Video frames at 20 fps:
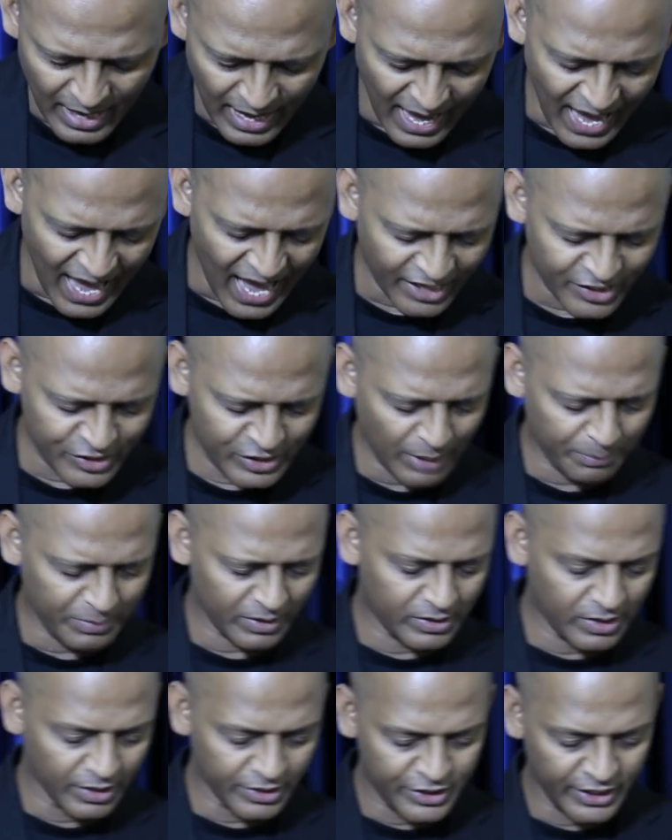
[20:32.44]
Acts chapter
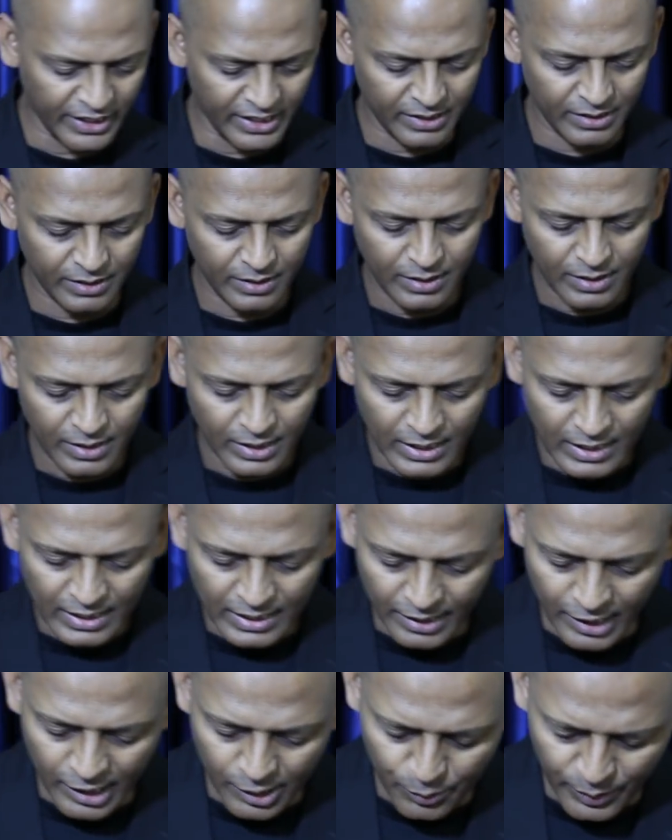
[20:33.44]
13,
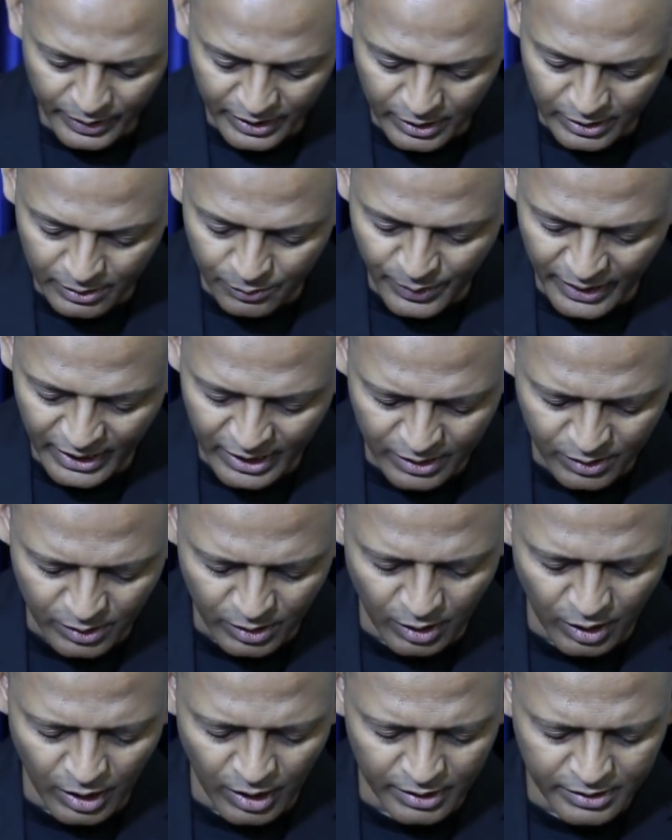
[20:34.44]
and we can
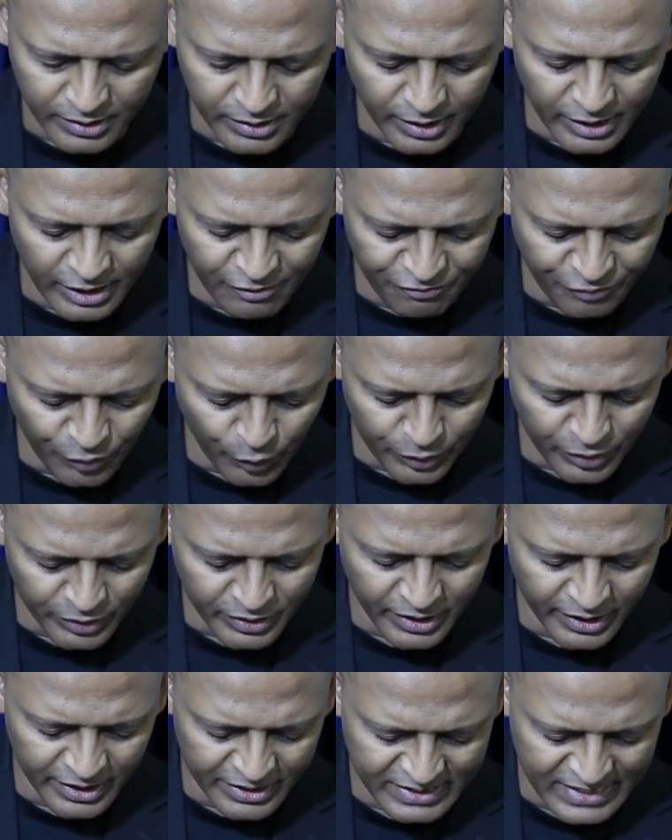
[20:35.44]
read 34 to
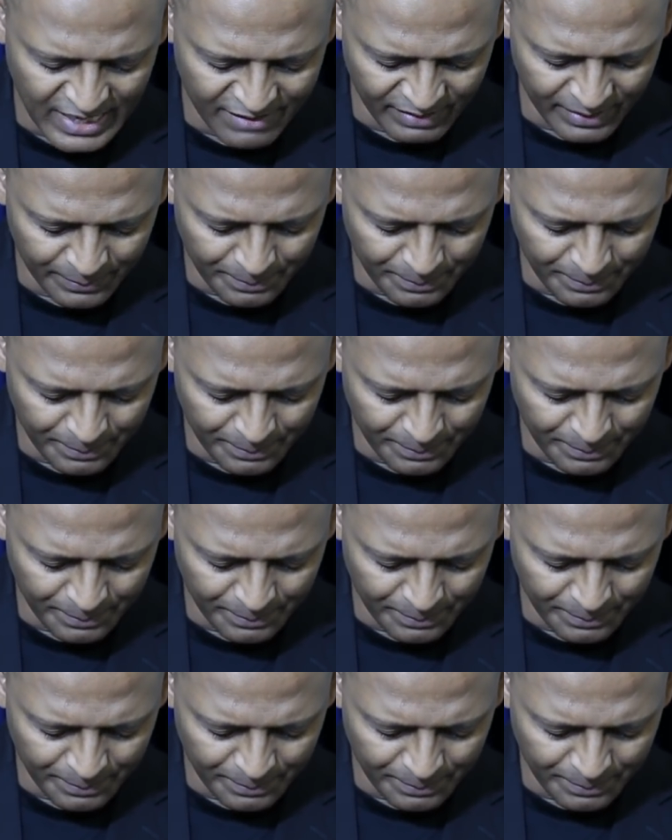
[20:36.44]
37.